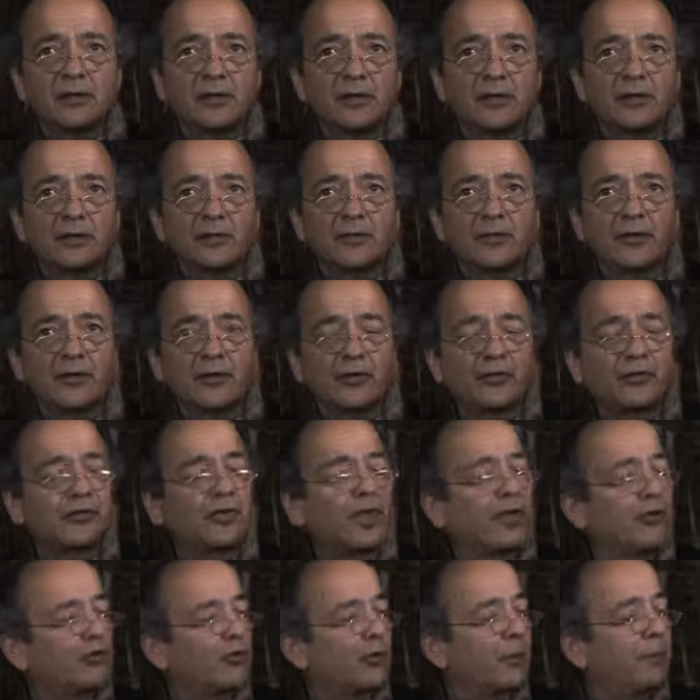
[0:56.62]
is for the
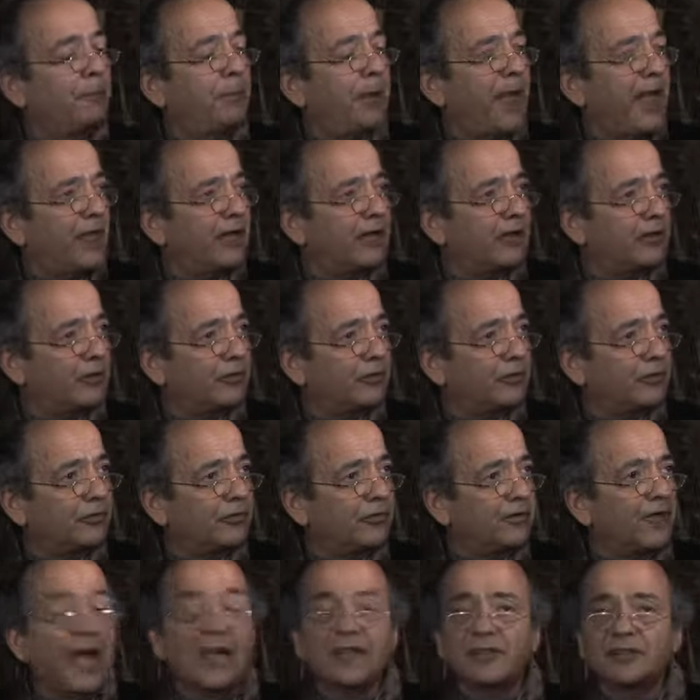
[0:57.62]
central bankers
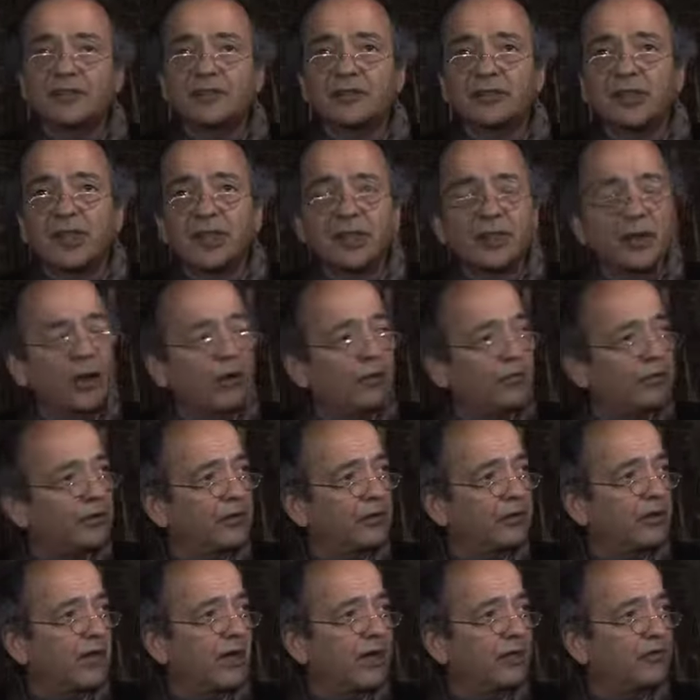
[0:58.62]
not to take over
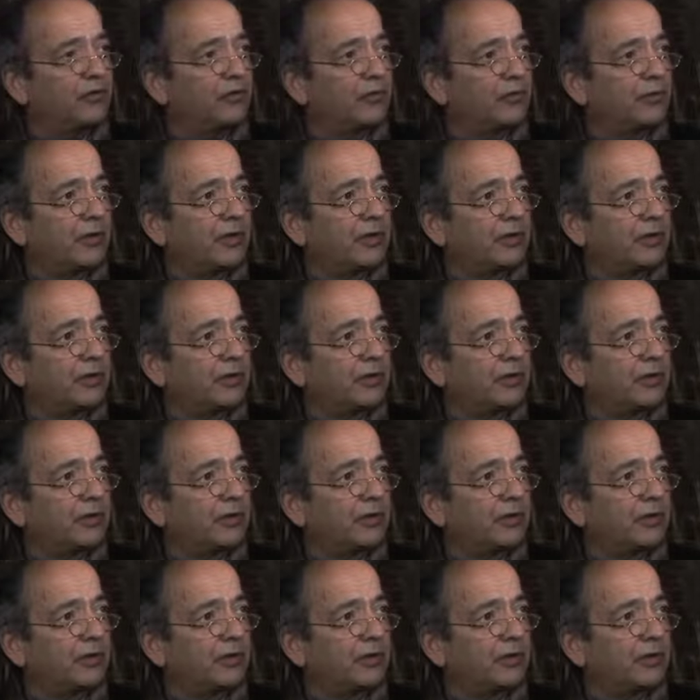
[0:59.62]
the country.